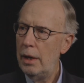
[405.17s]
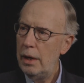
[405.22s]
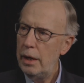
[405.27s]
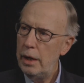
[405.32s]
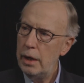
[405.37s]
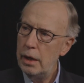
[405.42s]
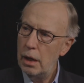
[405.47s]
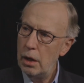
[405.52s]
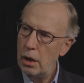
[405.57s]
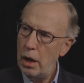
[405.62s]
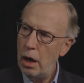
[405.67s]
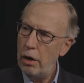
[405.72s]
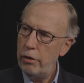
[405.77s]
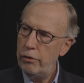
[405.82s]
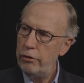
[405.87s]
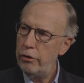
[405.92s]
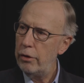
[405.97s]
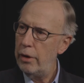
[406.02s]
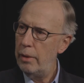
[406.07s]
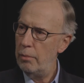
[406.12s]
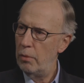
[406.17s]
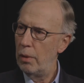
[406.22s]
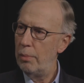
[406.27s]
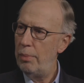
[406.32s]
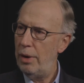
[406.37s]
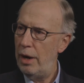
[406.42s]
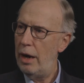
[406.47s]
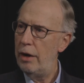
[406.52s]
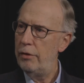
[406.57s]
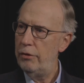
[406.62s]
in a larger and more
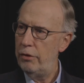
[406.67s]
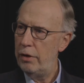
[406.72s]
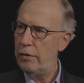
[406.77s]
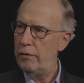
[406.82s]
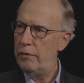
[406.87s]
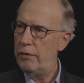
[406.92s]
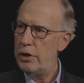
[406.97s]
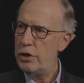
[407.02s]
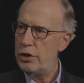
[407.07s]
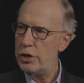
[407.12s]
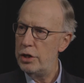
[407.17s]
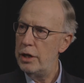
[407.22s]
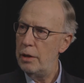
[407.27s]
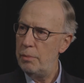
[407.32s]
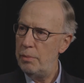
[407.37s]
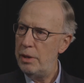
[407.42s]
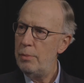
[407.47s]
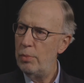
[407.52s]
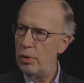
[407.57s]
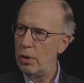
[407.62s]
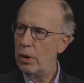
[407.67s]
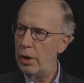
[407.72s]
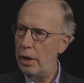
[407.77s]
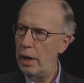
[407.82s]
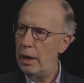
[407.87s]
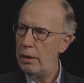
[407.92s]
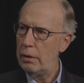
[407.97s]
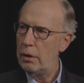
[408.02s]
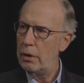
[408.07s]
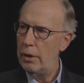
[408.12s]
positive vision that people
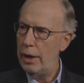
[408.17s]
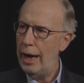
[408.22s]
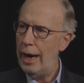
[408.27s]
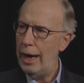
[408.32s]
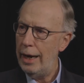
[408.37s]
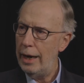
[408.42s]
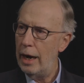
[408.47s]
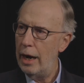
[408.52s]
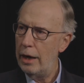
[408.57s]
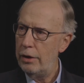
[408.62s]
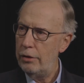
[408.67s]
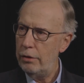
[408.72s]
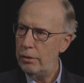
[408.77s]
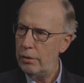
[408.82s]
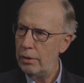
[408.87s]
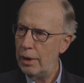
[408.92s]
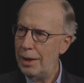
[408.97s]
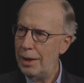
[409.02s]
could hang on to.